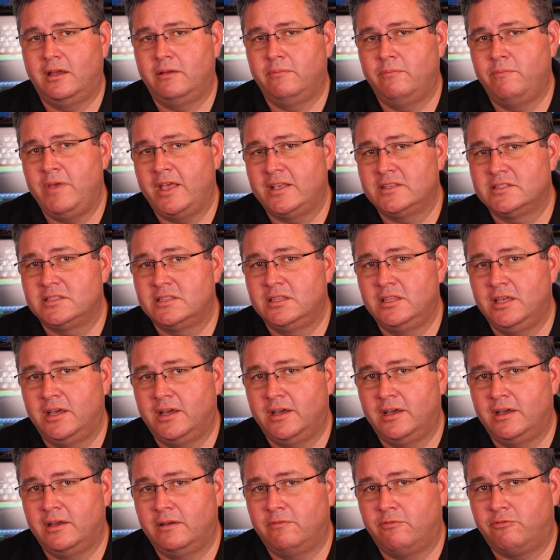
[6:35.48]
makes
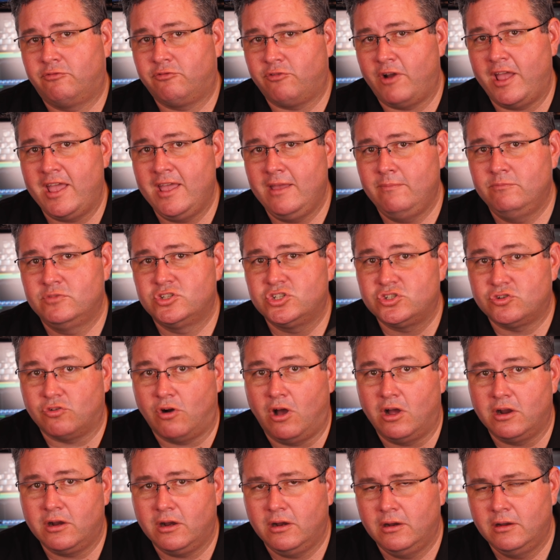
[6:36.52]
the frame
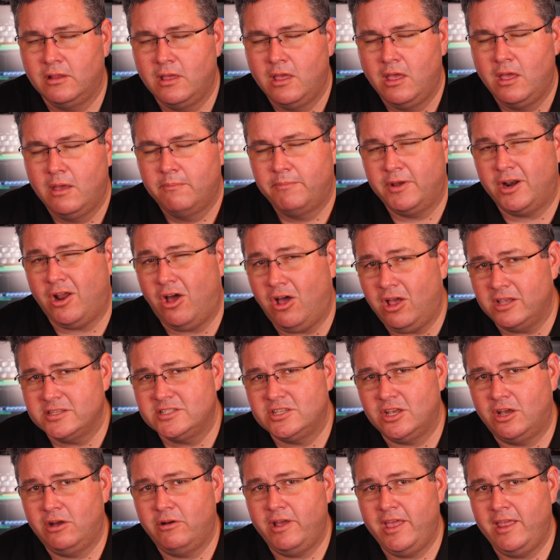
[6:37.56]
stronger, but
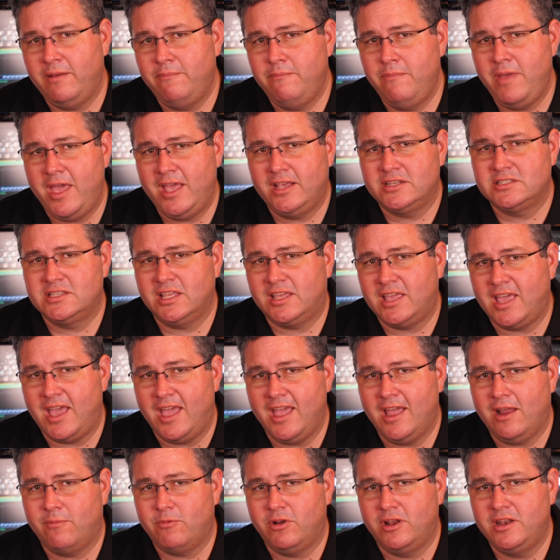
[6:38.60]
also it makes the
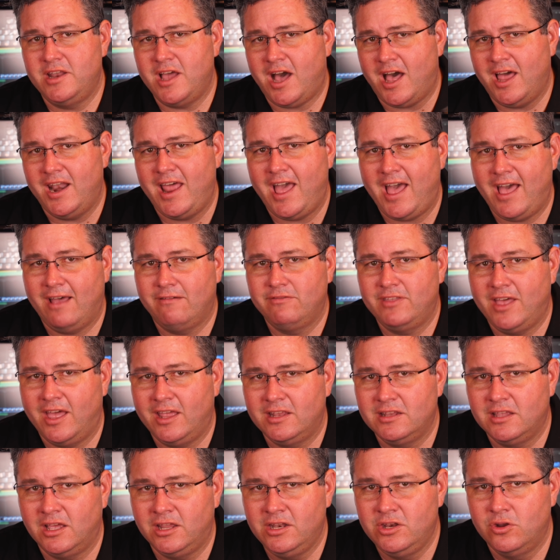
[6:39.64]
camera not have
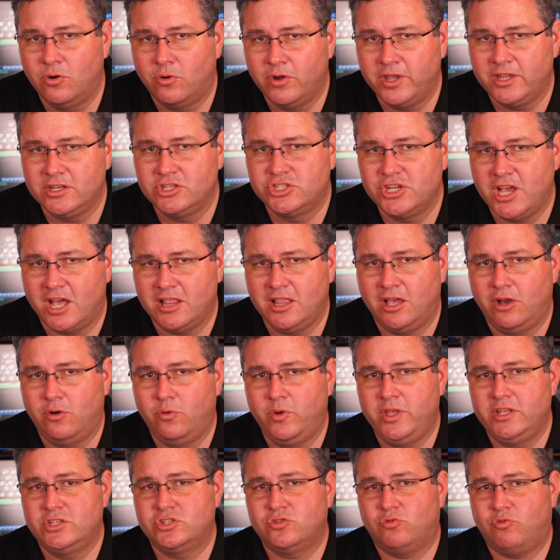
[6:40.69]
that annoying jello.
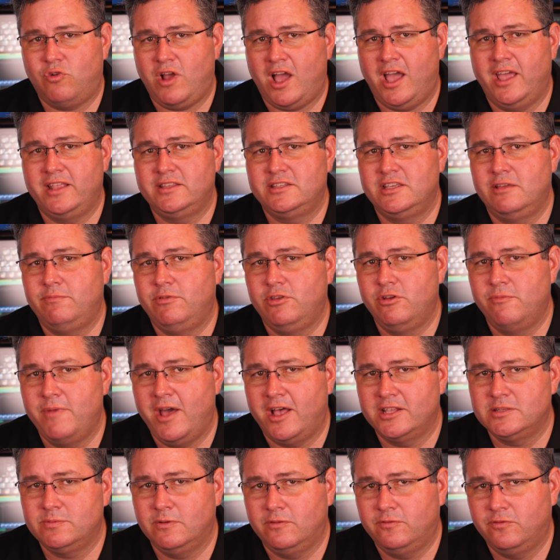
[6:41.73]
We tried TPU
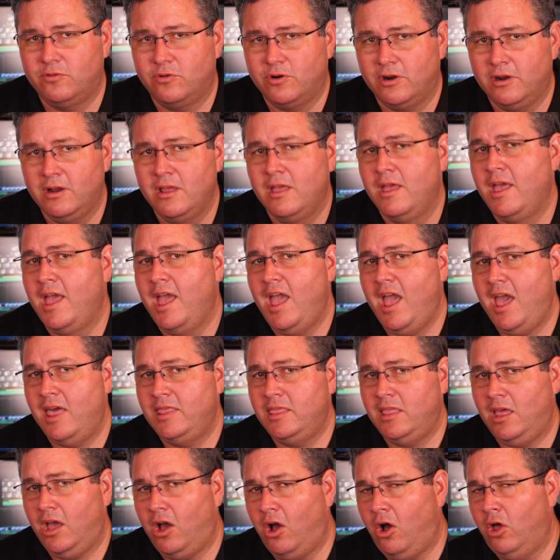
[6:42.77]
mounts before,
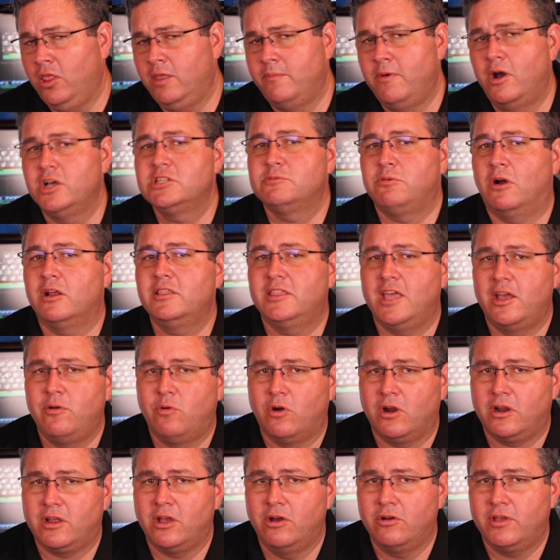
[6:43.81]
and on the most part they
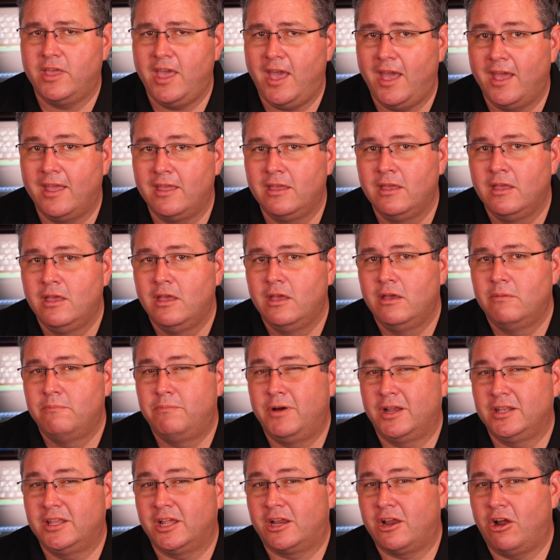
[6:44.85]
work okay,
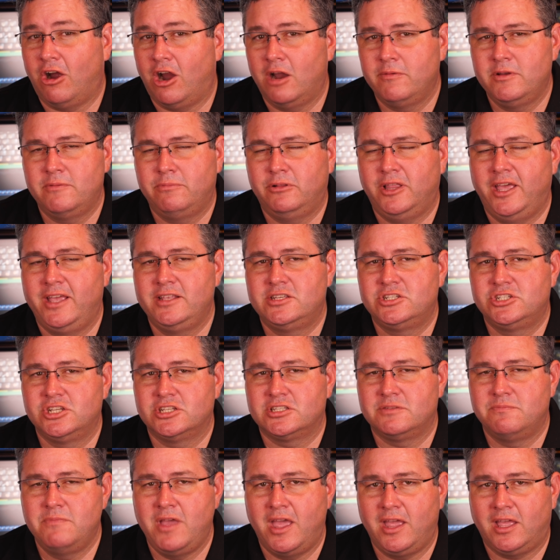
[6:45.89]
but the carbon plates
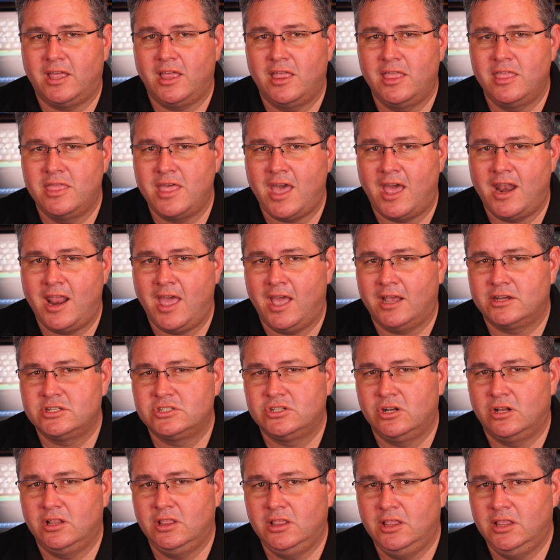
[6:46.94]
just make that
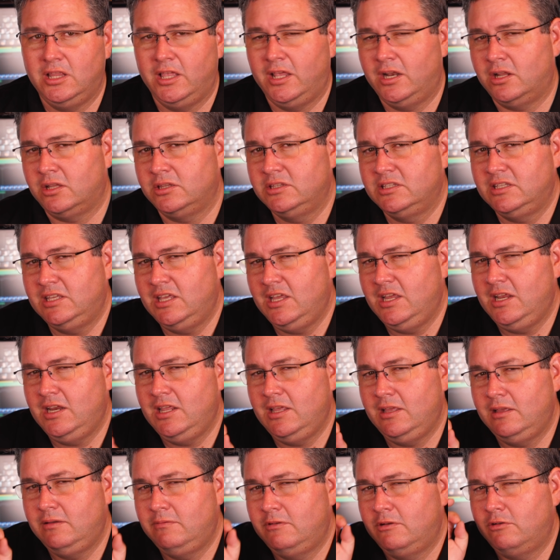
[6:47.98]
extra little
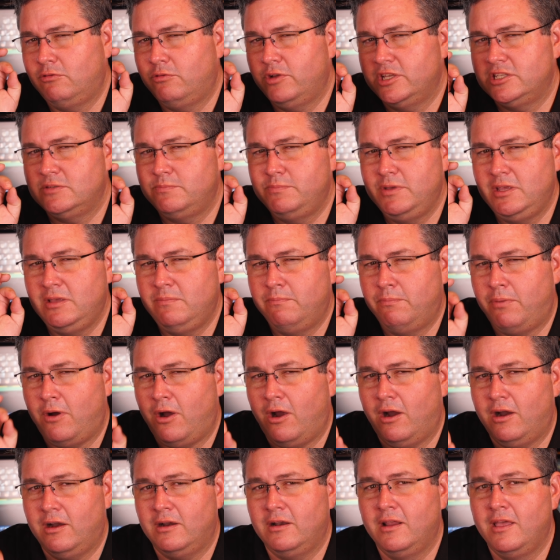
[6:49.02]
teeny crispy
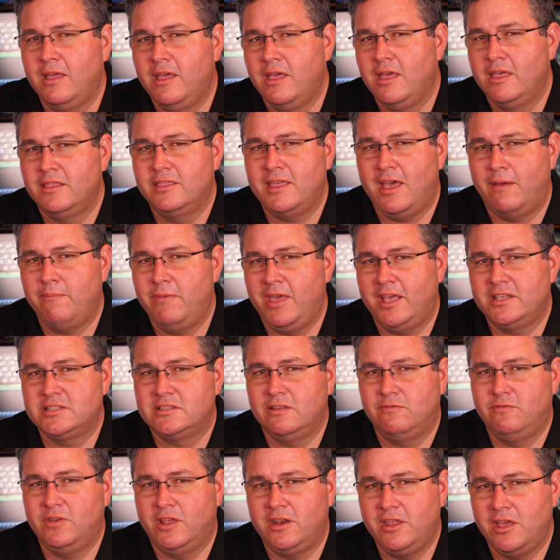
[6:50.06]
part that makes
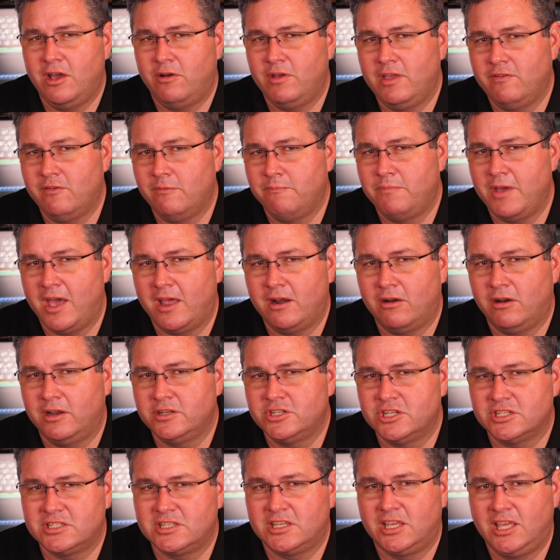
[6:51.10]
the video even better
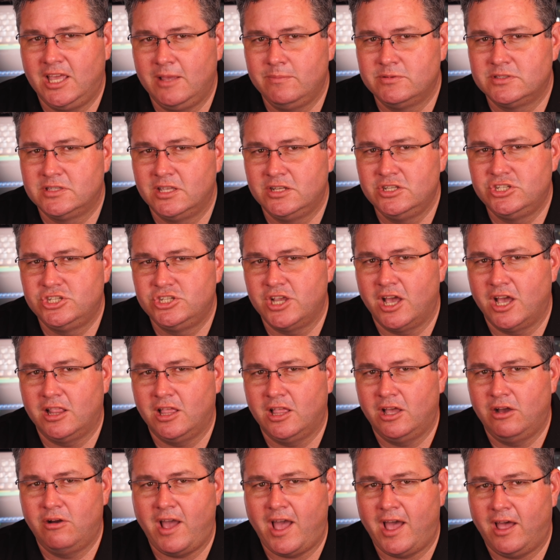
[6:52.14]
and just keeps the
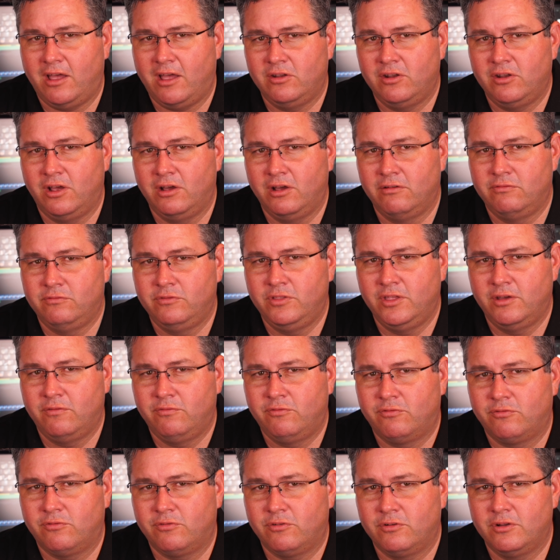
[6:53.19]
jello out of the
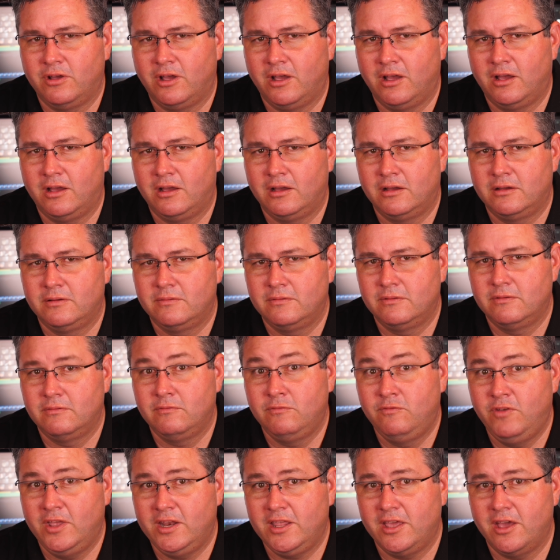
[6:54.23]

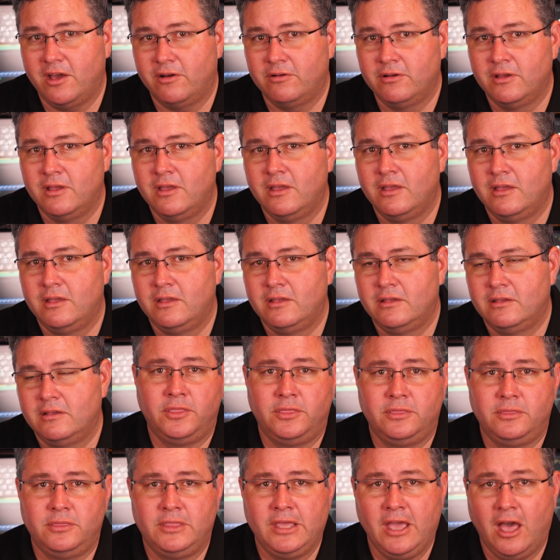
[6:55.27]
video.
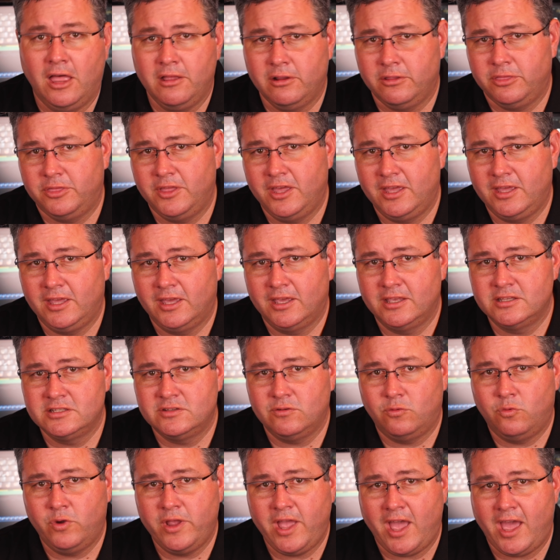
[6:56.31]
The other thing is
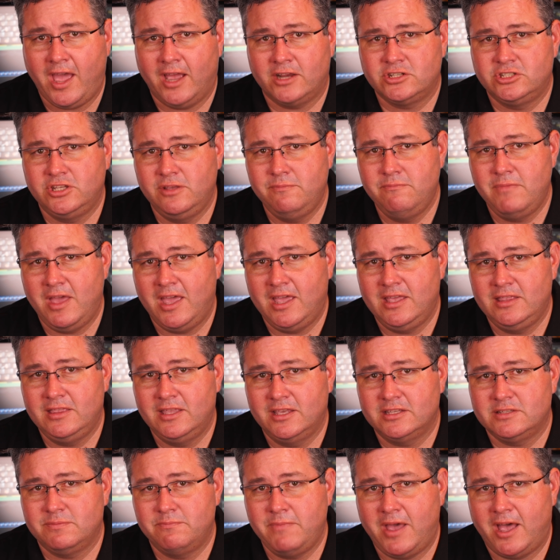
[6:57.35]
we actually made
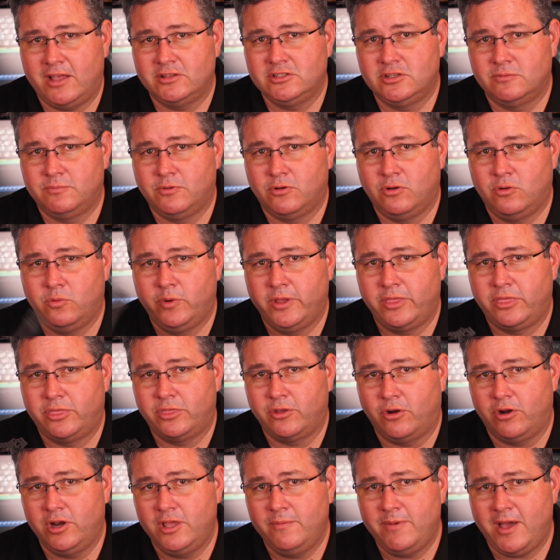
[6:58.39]
this mountable with
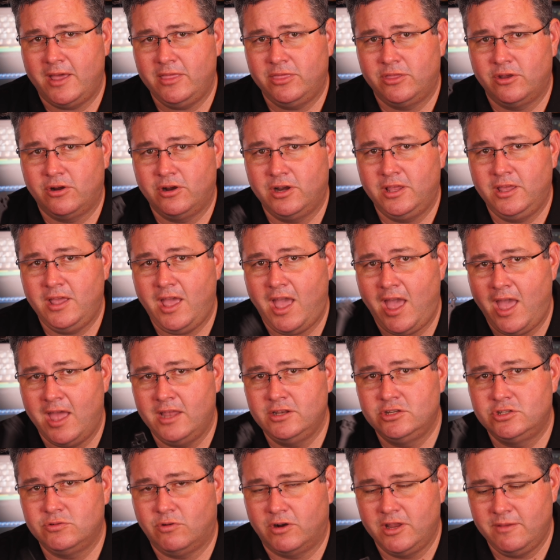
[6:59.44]
30 by 30
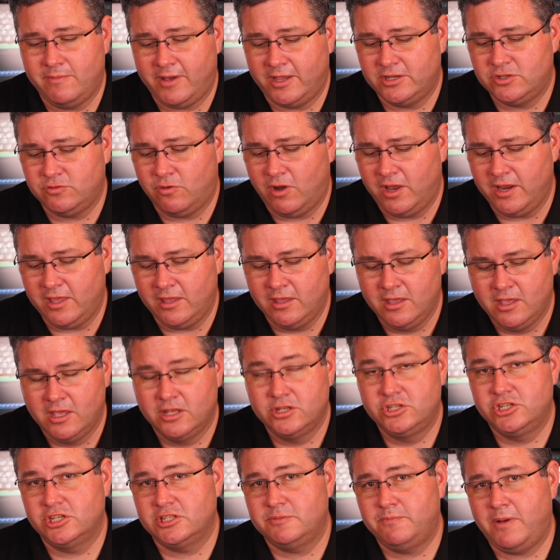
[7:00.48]
and 20 by 20.
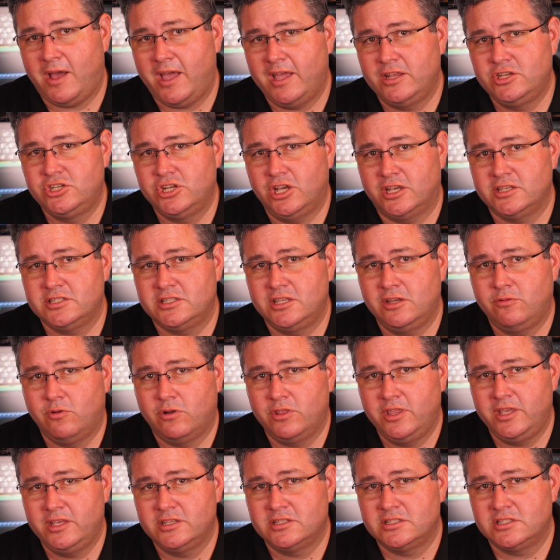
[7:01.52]
Just by adjusting
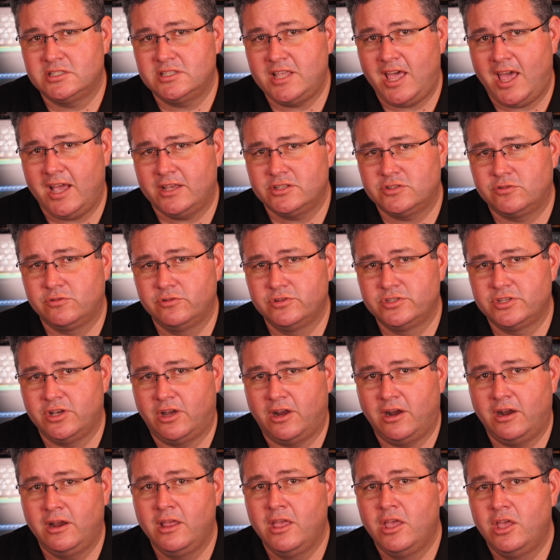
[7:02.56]
where these stack screws are,